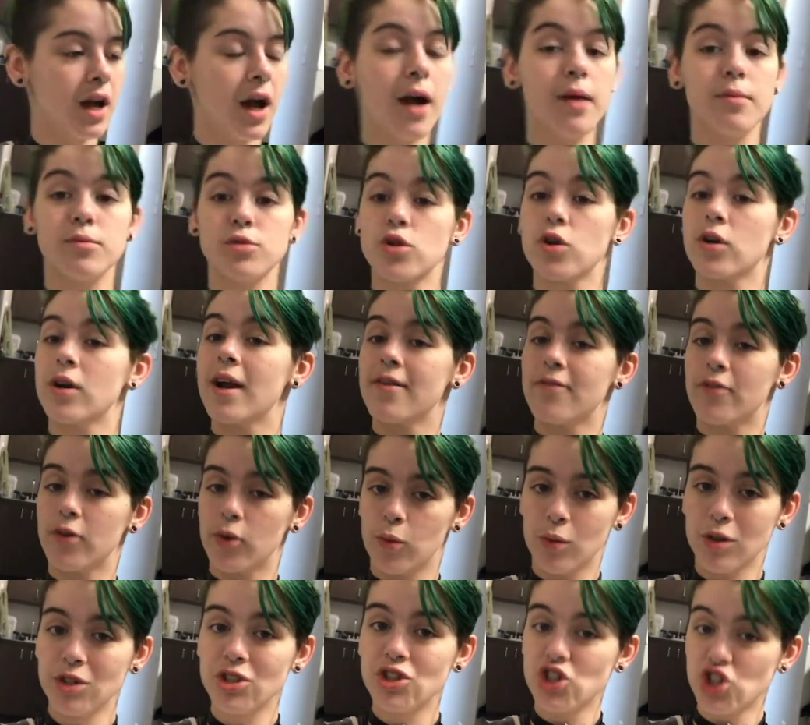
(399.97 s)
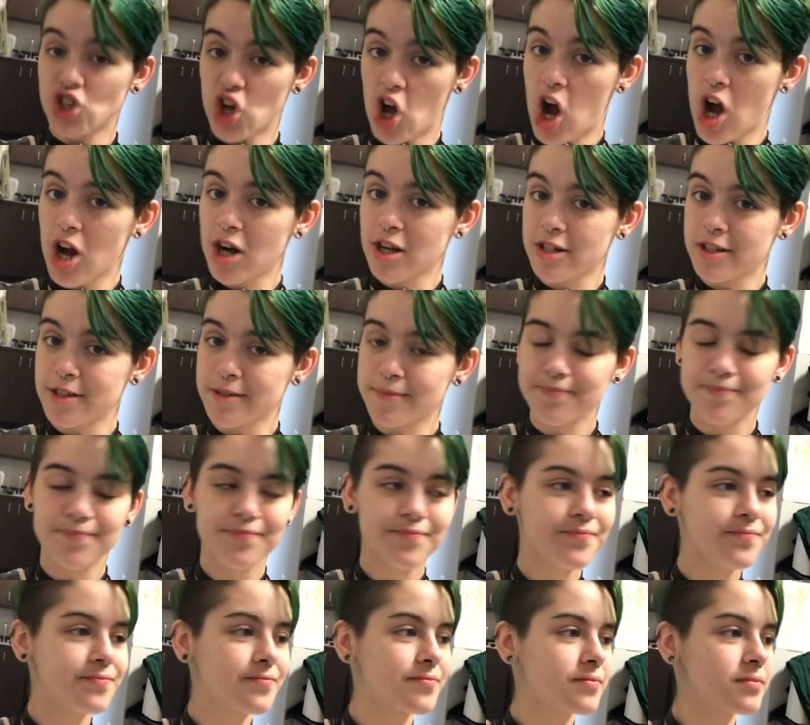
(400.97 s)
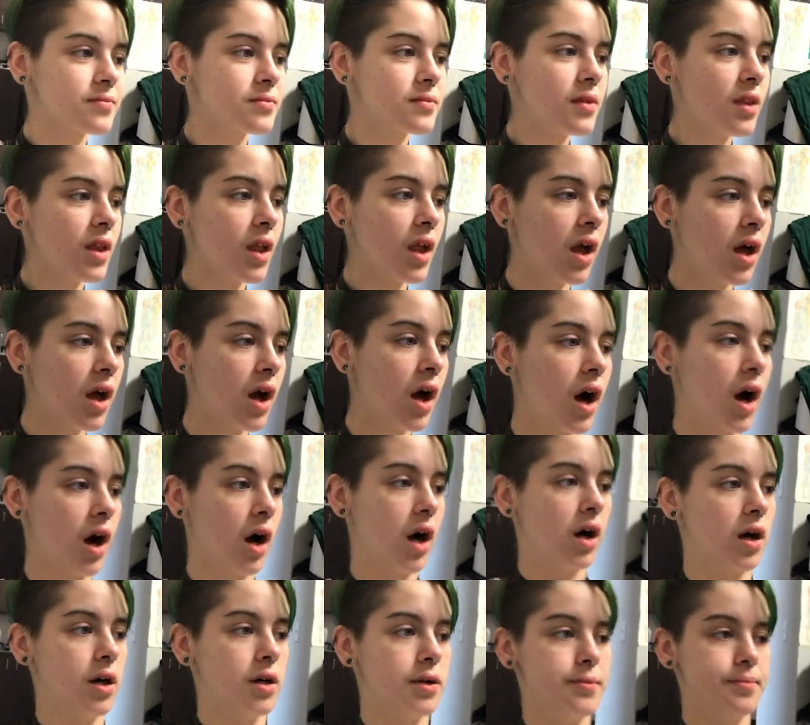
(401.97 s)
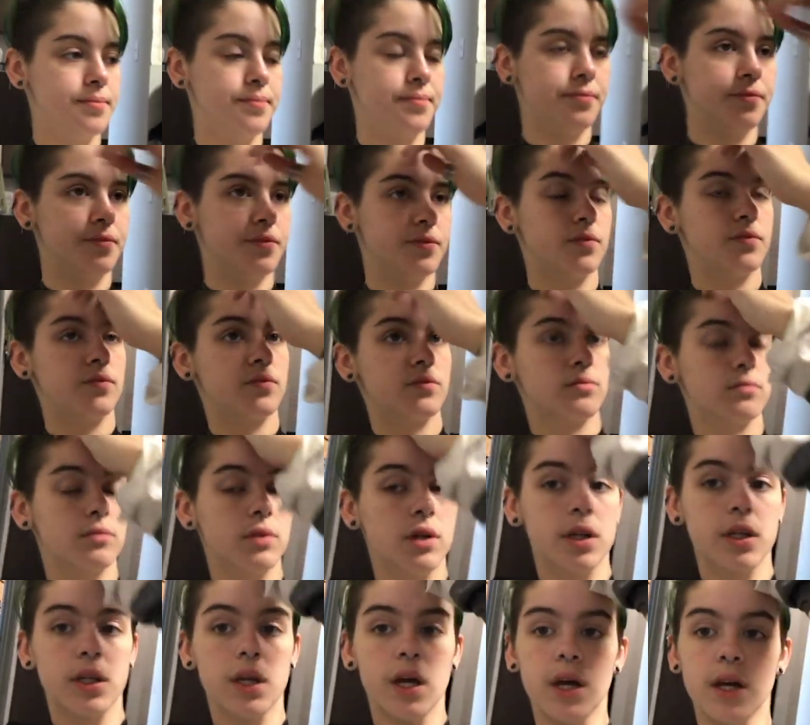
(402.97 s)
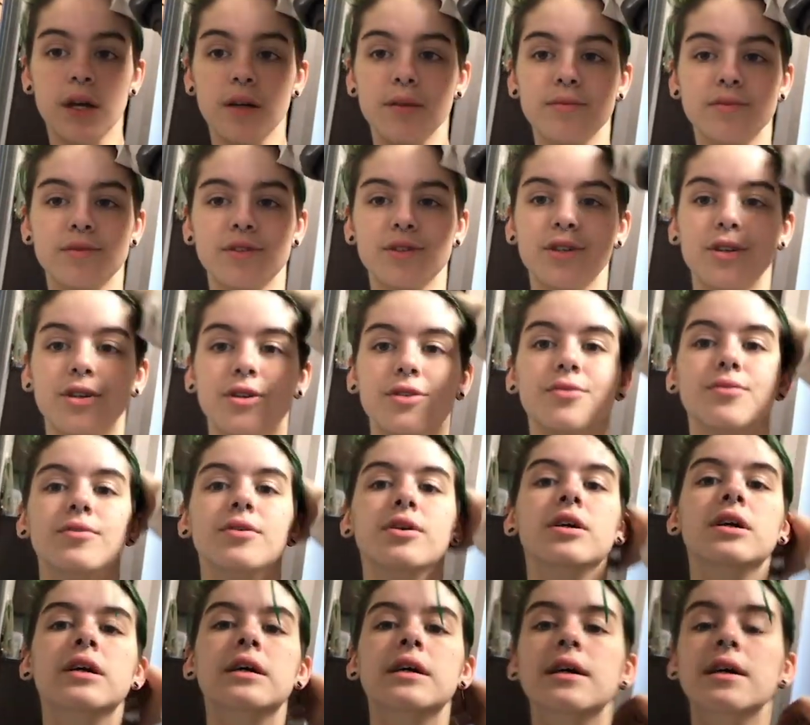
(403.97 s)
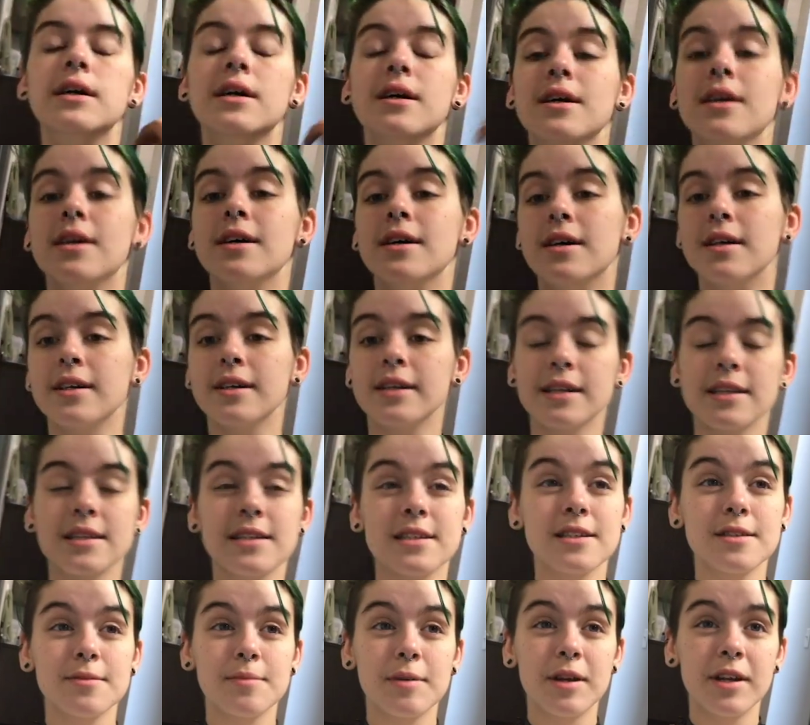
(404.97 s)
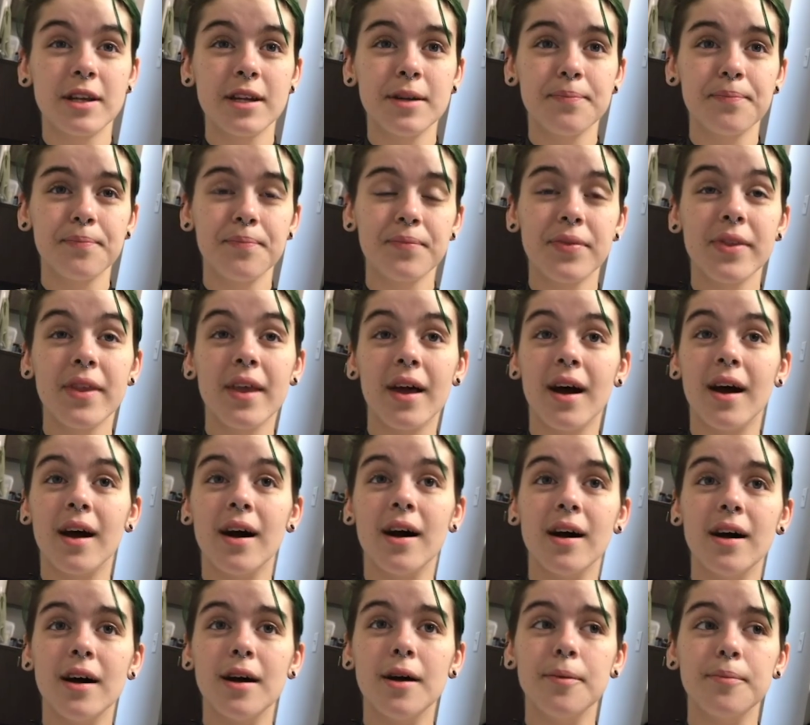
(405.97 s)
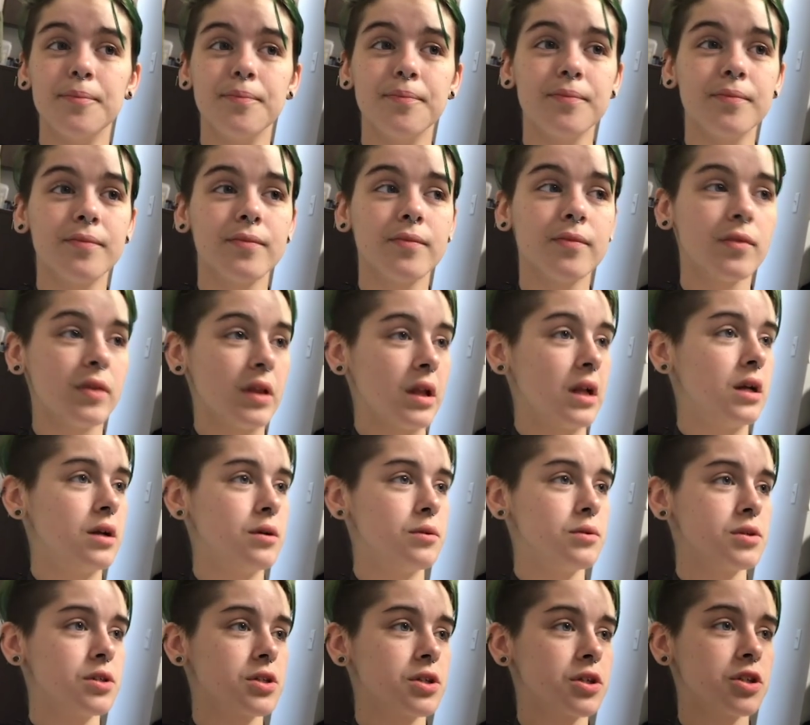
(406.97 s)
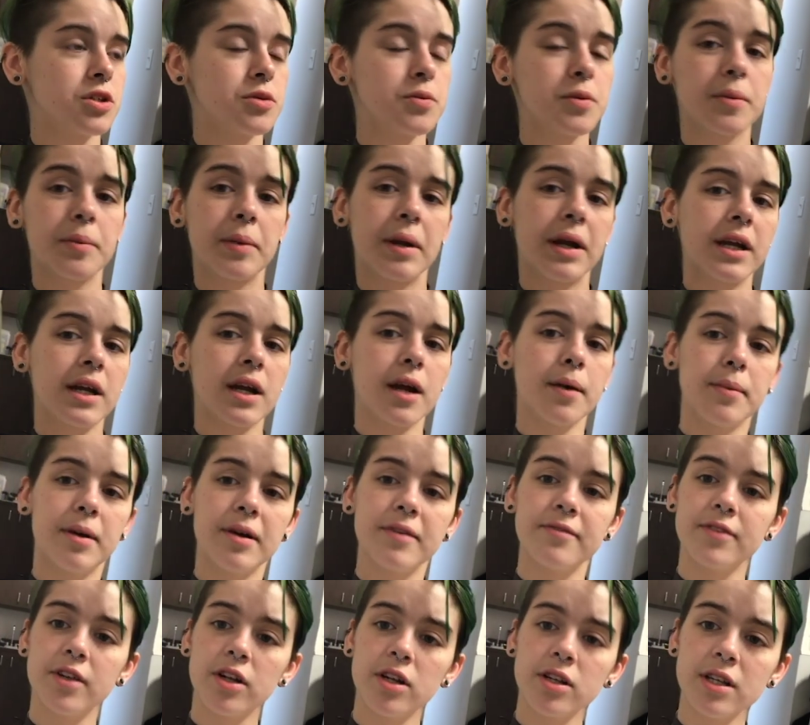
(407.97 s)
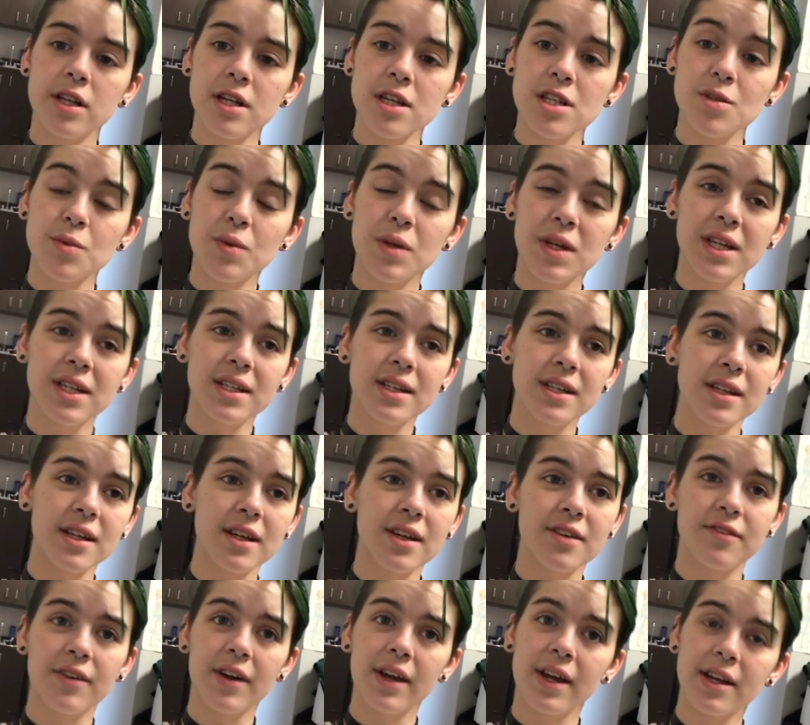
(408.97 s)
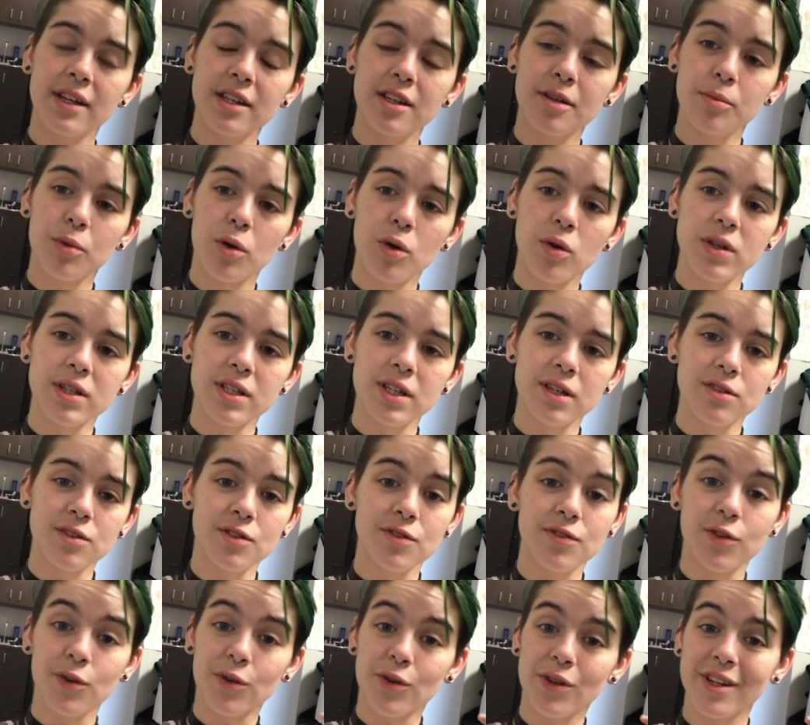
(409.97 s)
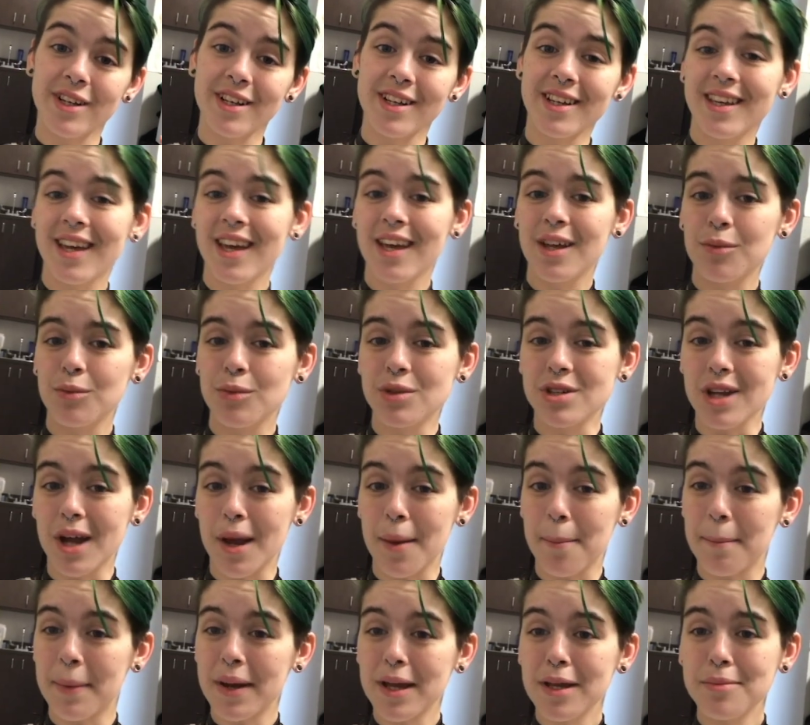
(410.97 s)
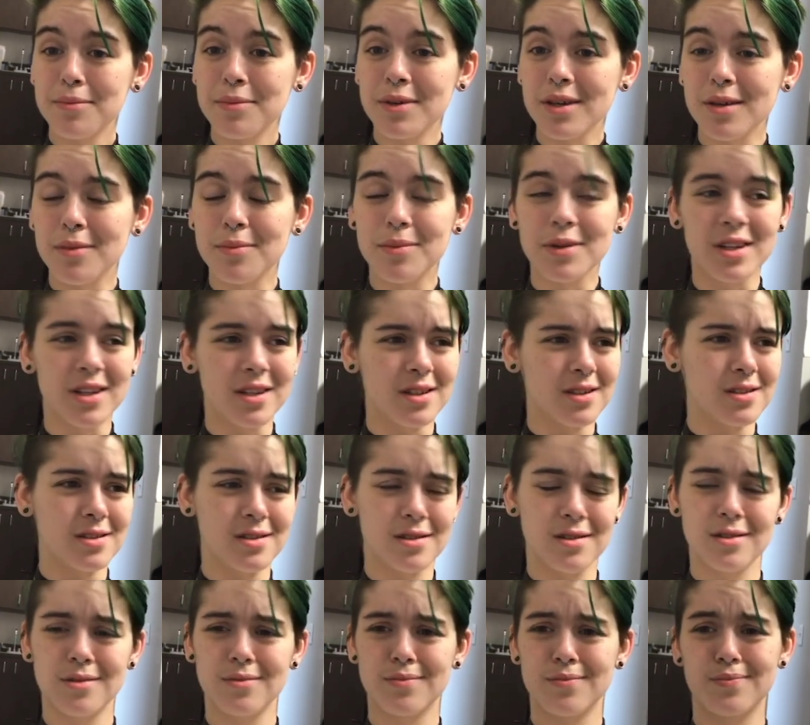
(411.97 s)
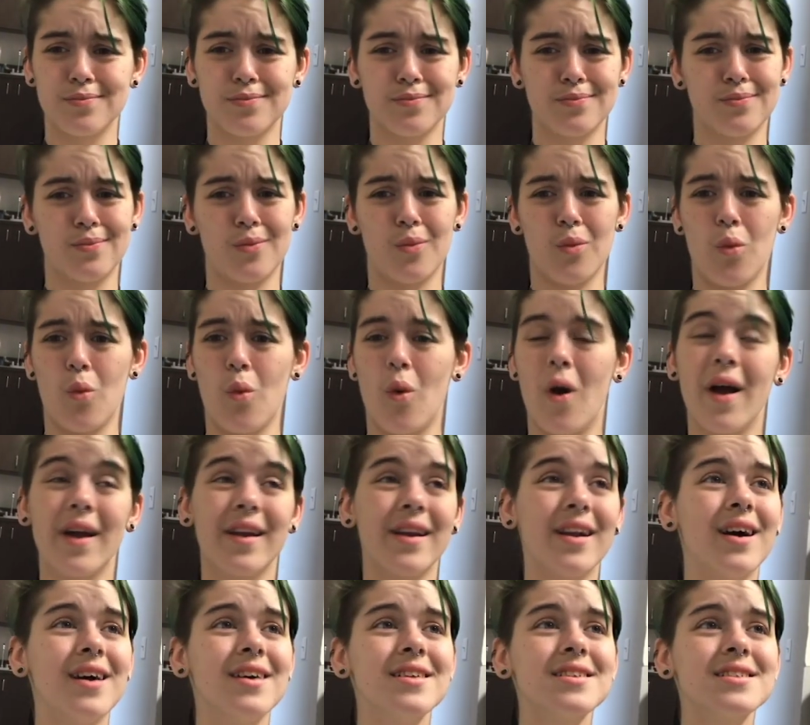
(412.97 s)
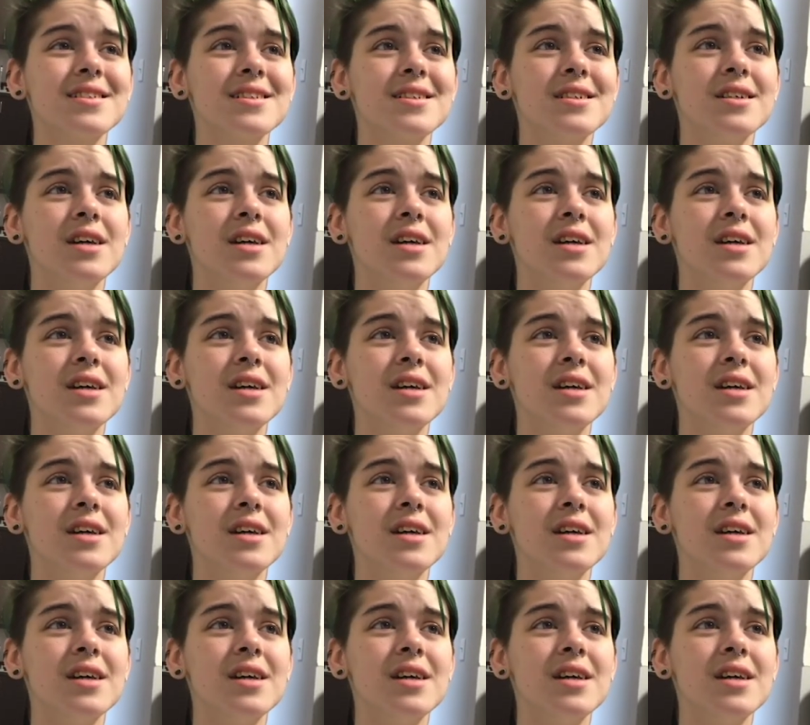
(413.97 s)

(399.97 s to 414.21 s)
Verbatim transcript: I'm sure everyone's shocked. Um, but yeah, so I guess that's about it. Um, it was a good spring break. I might vlog next weekend if I end up going down to Florida again, which I might be because why not?